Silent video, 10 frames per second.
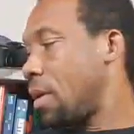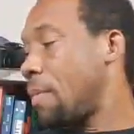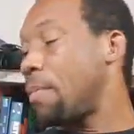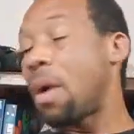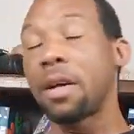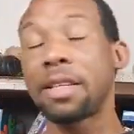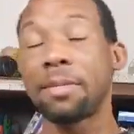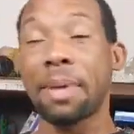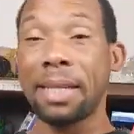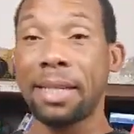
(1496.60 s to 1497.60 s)
Mars in
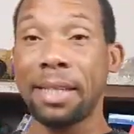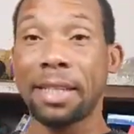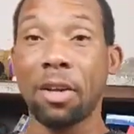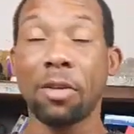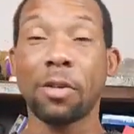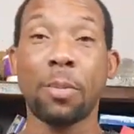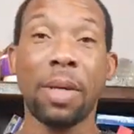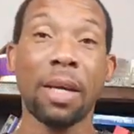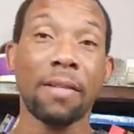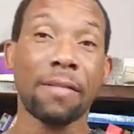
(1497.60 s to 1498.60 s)
Pisces can also be
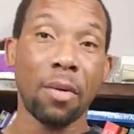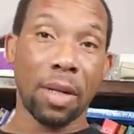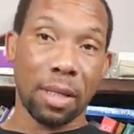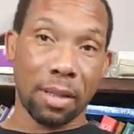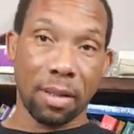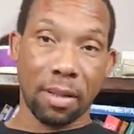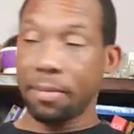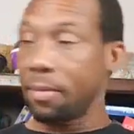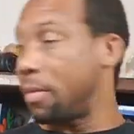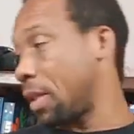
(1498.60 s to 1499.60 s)
unfocused,
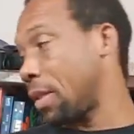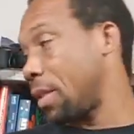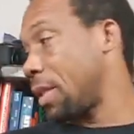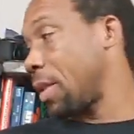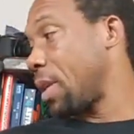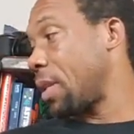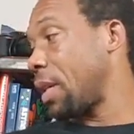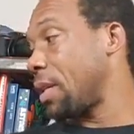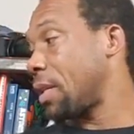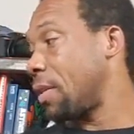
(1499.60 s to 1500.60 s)
just the same way as the
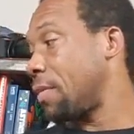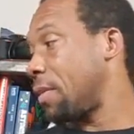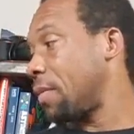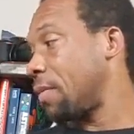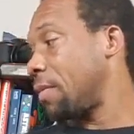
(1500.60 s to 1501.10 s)
unskillful.